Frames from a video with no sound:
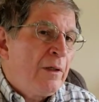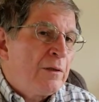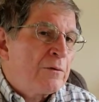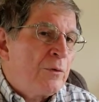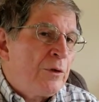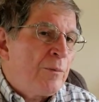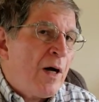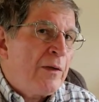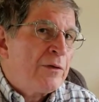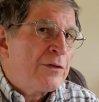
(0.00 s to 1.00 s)
So when you
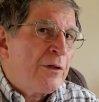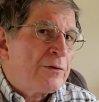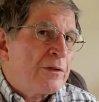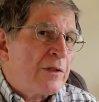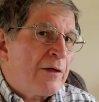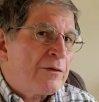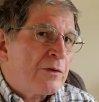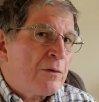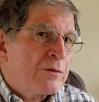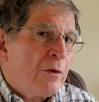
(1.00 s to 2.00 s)
buy the shares as I
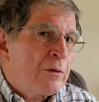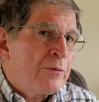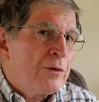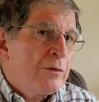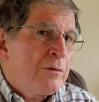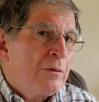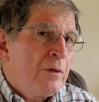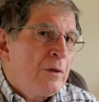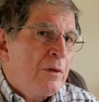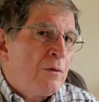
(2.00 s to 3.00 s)
sold them to you,
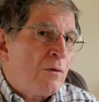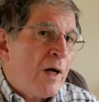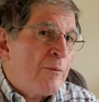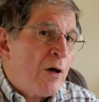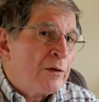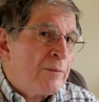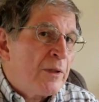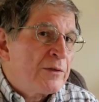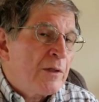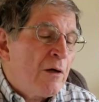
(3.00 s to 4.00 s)
or I bought them
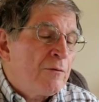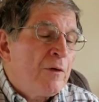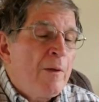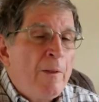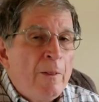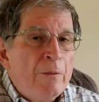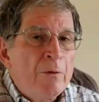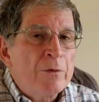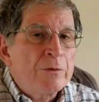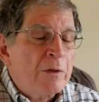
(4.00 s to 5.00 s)
myself,
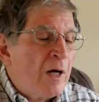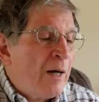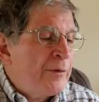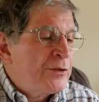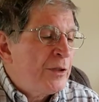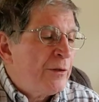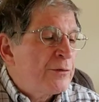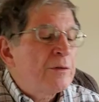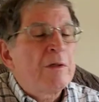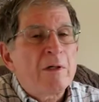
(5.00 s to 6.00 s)
those are common
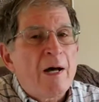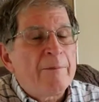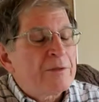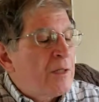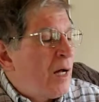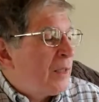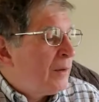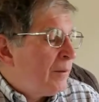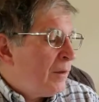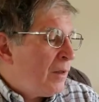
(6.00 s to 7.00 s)
shares, common stock.
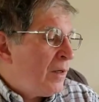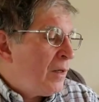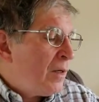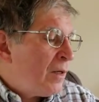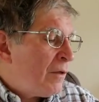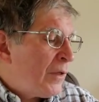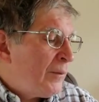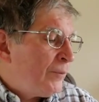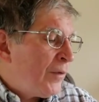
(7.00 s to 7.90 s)
All right.